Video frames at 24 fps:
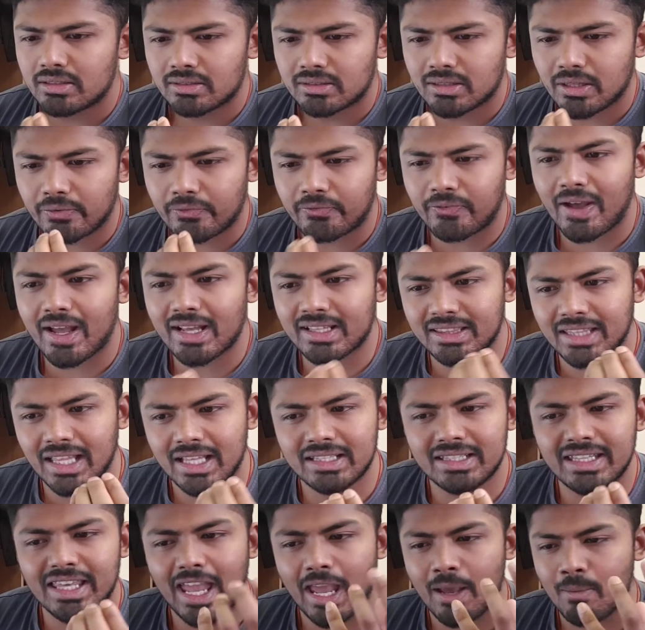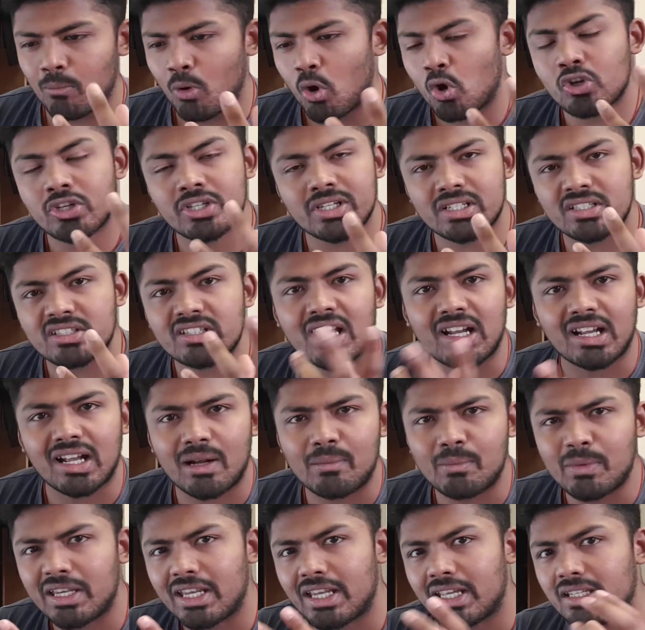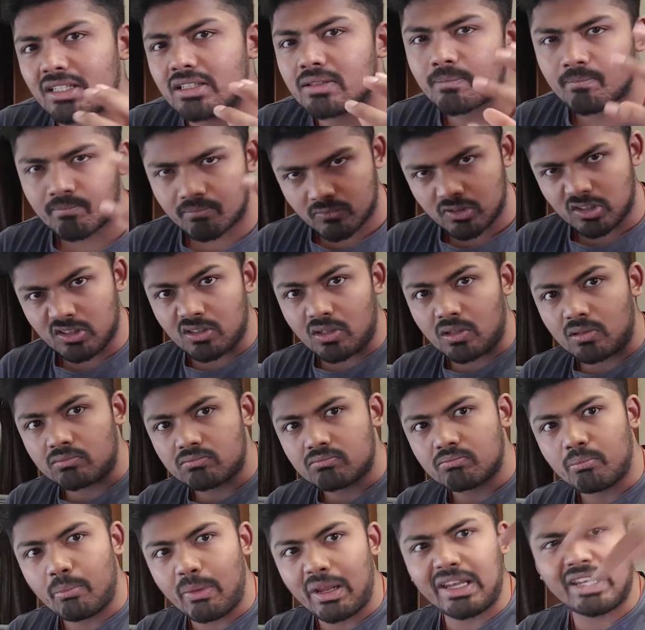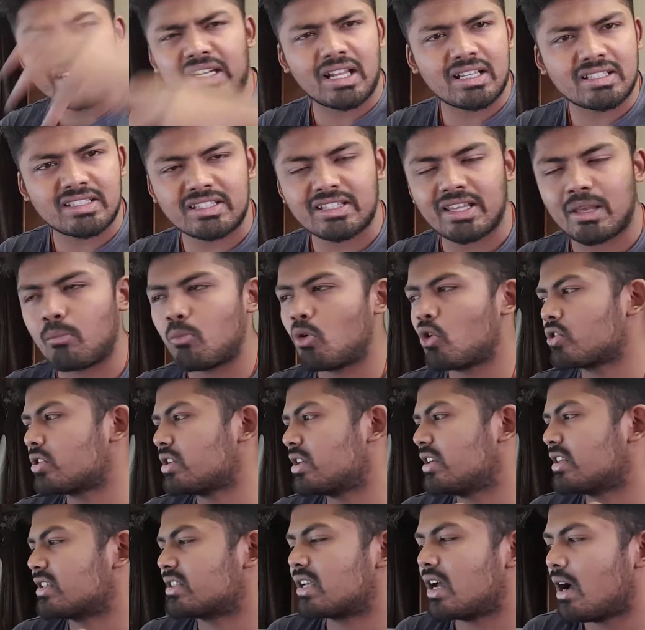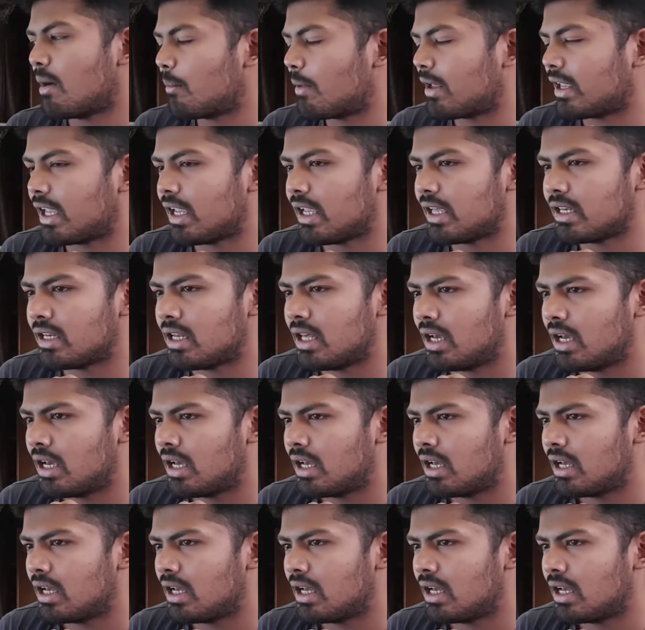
The fact that the emotions are coming in, you know, Meliodas' emotion is coming in.